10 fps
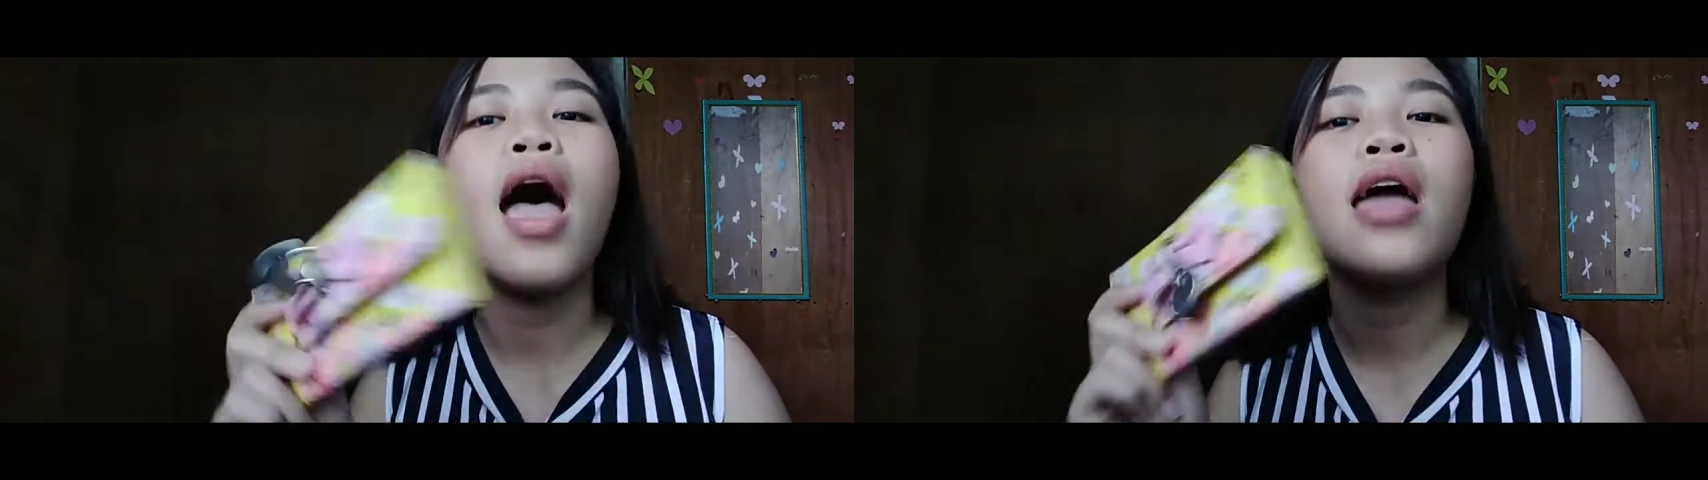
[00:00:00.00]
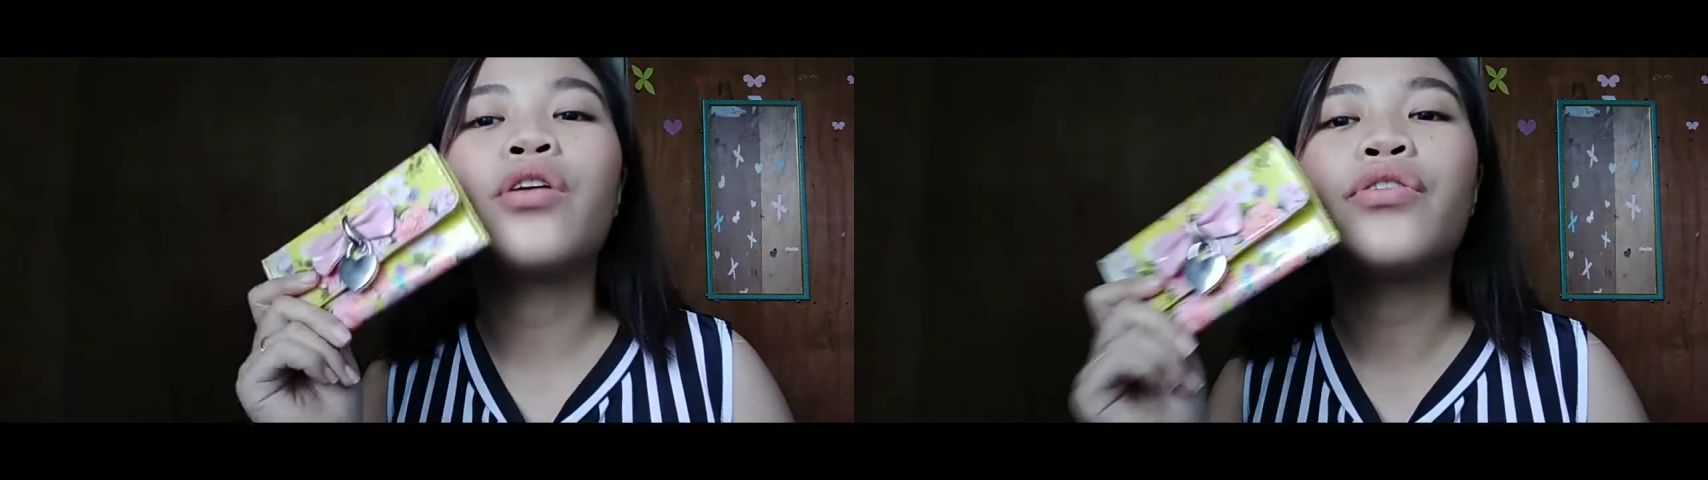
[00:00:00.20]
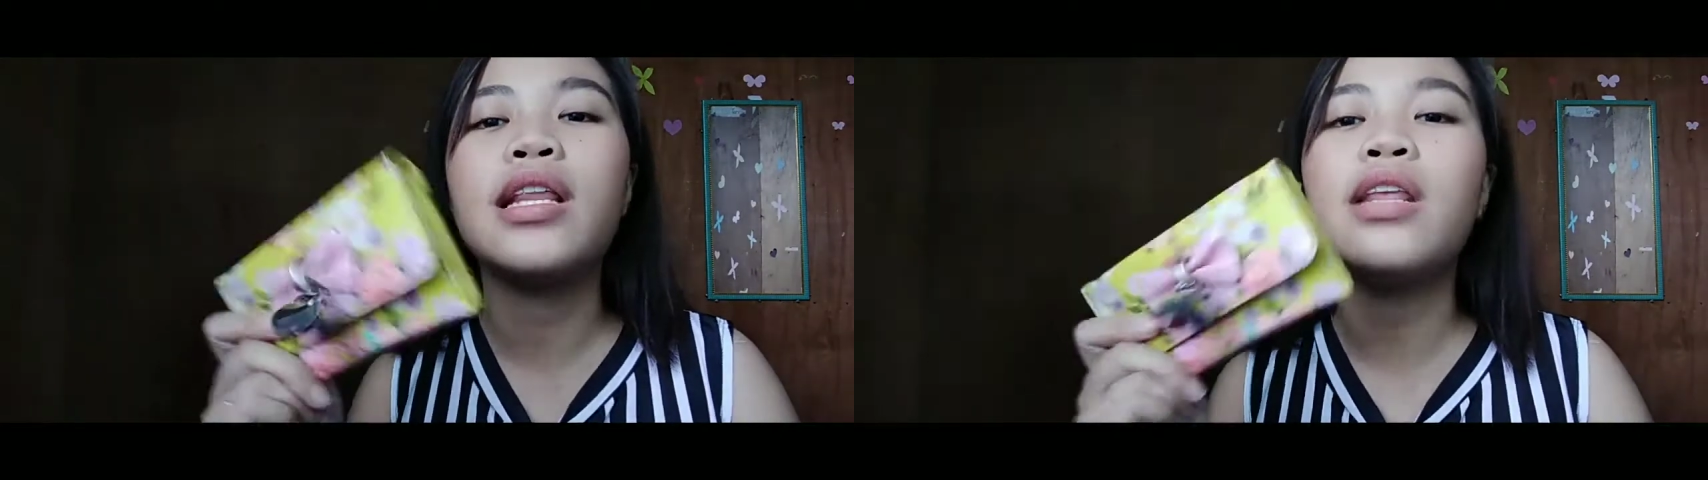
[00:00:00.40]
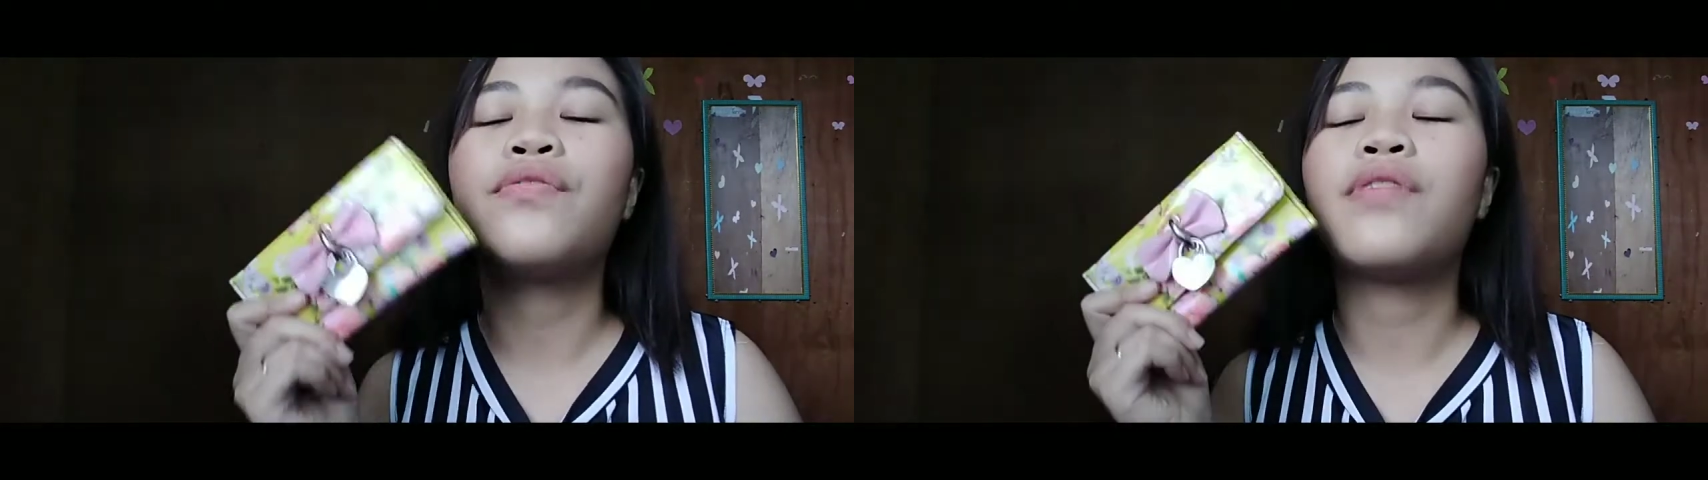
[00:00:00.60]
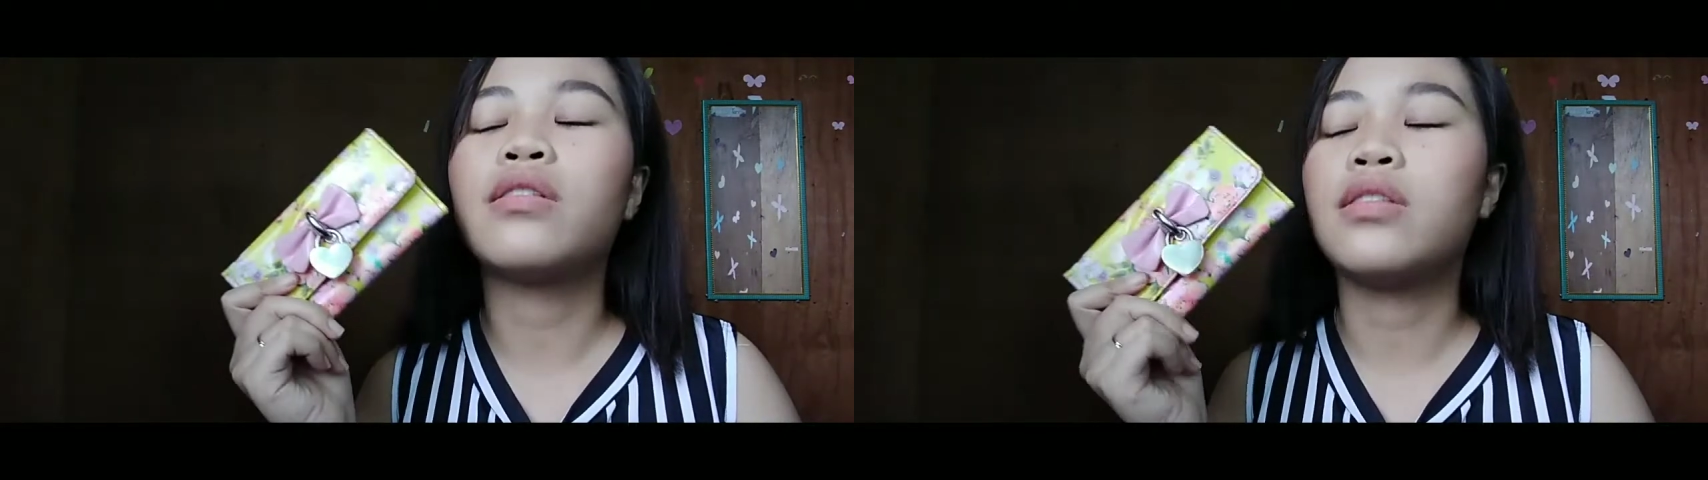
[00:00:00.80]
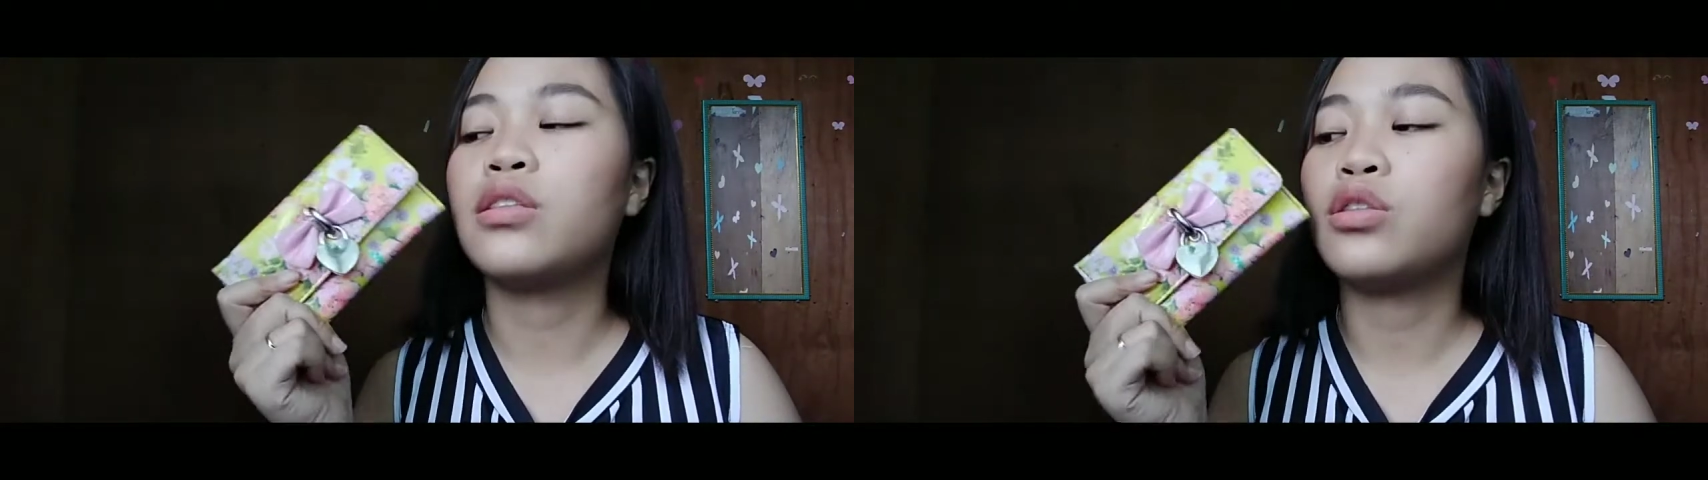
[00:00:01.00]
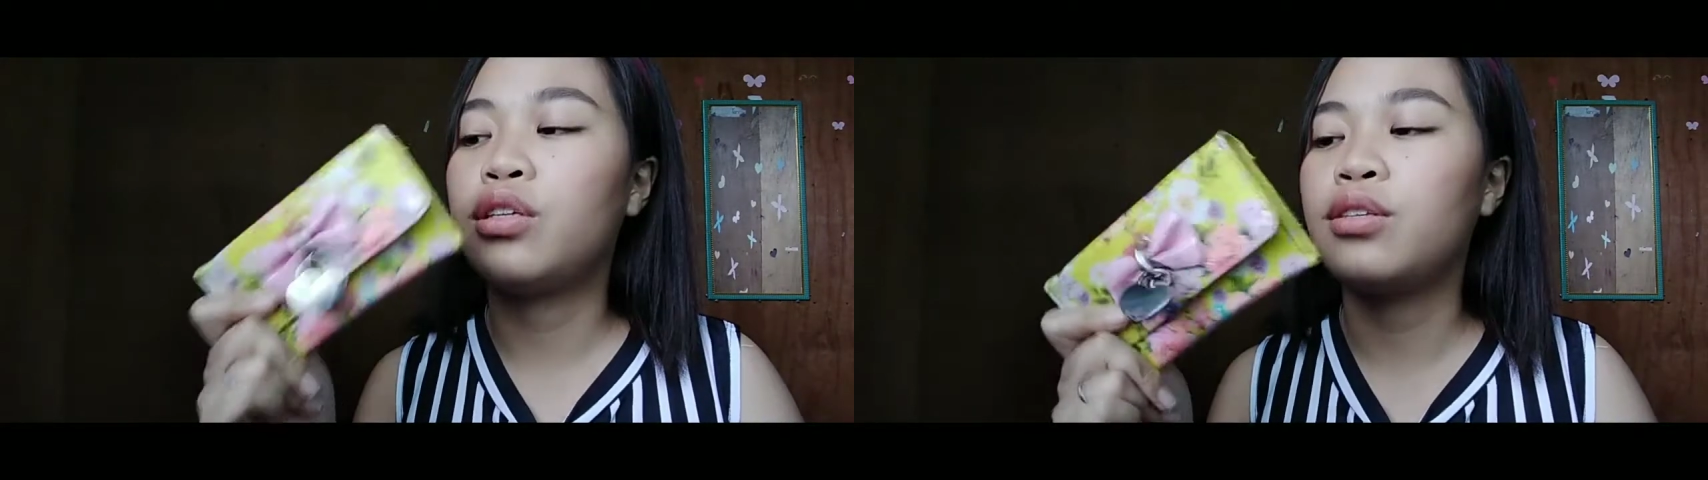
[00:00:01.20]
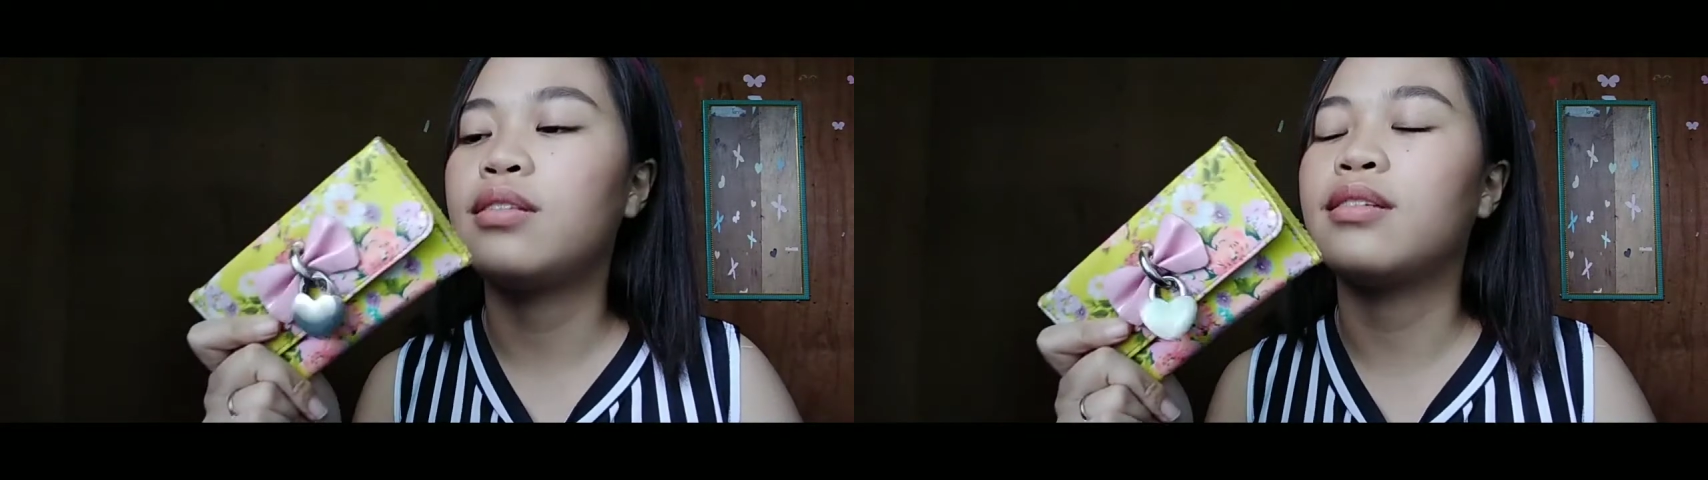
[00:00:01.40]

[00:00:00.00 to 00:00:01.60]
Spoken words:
I really found it cute